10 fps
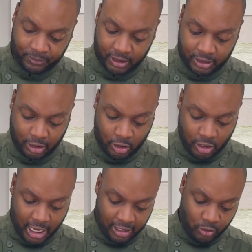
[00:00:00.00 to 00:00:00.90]

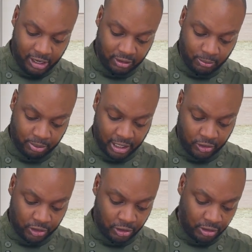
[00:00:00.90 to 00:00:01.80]
So I do have some brown
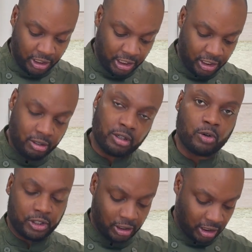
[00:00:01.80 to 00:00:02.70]
sugar in here. Of
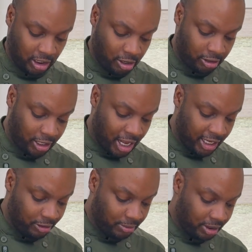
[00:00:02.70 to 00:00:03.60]
course, you see all the
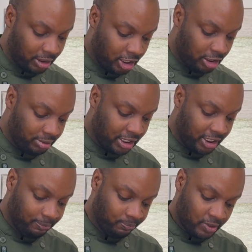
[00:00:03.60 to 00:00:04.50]
items up
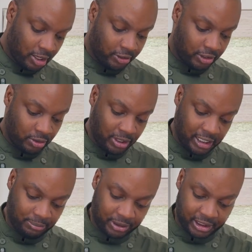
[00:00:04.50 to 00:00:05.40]
there on the
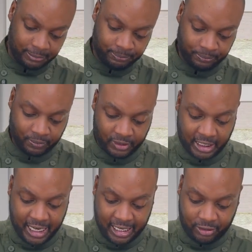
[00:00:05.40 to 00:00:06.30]
screen, but
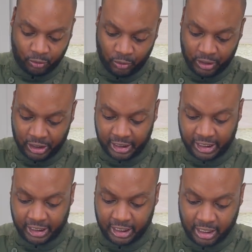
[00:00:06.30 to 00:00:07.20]
that's
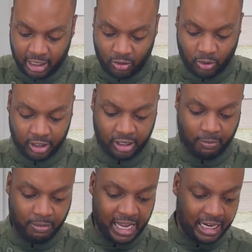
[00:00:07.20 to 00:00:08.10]
really one of the
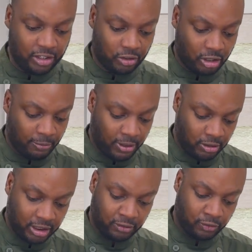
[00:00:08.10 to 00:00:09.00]
major
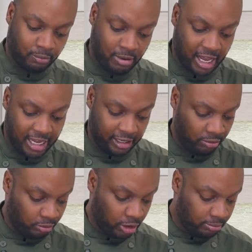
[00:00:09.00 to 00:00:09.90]
components for my
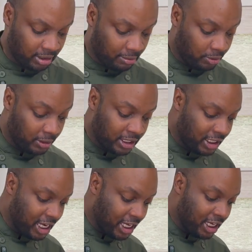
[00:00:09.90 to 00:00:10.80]
rub that I'm doing
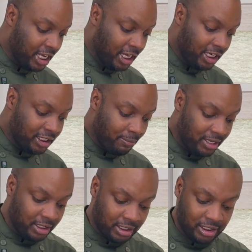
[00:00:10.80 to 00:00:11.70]
today. And as I
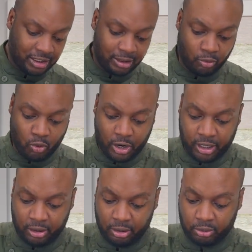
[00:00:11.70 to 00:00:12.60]
mentioned, this is just
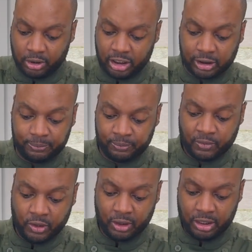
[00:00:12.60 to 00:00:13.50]
one rub.
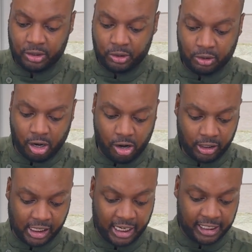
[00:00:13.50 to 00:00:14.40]
You can do all
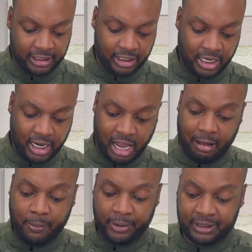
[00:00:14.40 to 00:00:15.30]
kinds. I'm
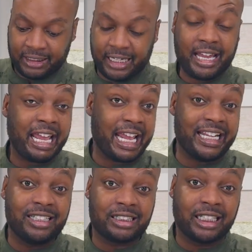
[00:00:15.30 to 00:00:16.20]
a person that
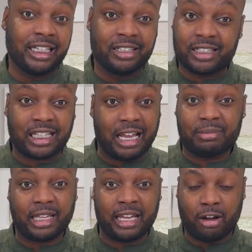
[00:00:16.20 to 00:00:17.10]
hates eating the same
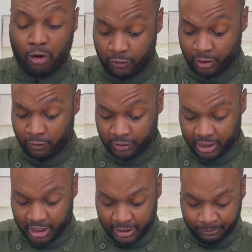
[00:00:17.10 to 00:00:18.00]
thing over and over
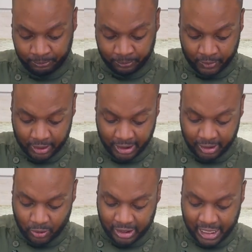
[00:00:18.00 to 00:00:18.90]
again. Because
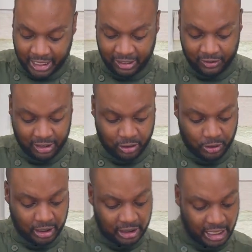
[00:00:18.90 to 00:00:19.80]
that's why, like, even
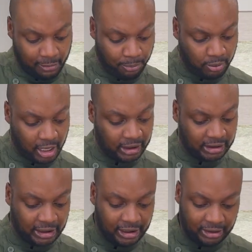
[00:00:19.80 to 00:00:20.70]
doing the same
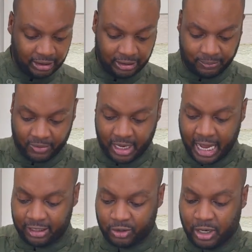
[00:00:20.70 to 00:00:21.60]
process,
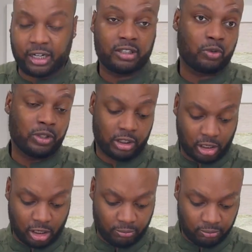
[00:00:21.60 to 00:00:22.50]
I try to switch it
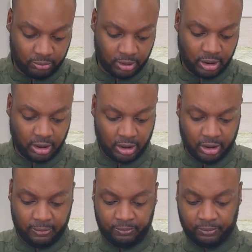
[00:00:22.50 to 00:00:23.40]
up.
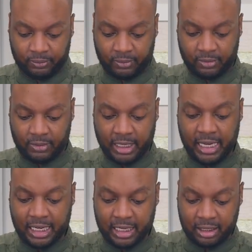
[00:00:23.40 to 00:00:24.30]

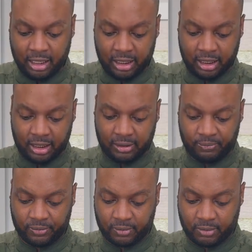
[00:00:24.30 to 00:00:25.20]
And
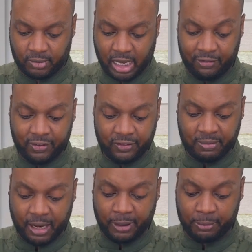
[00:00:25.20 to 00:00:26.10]
I've even
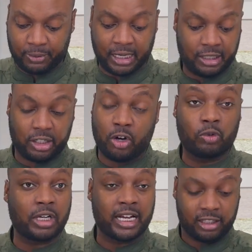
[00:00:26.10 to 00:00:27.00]
met people that don't
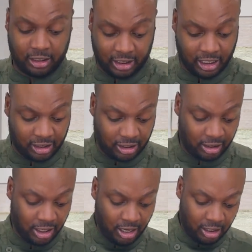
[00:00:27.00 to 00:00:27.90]
like to season
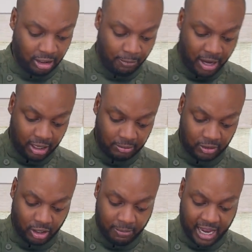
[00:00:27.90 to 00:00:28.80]
the bottoms
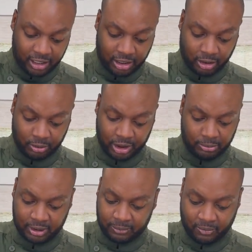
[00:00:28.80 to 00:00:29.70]
or the backs of their
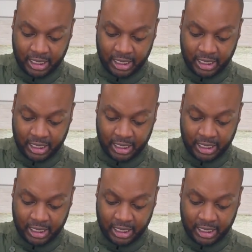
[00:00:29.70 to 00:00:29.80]
ribs.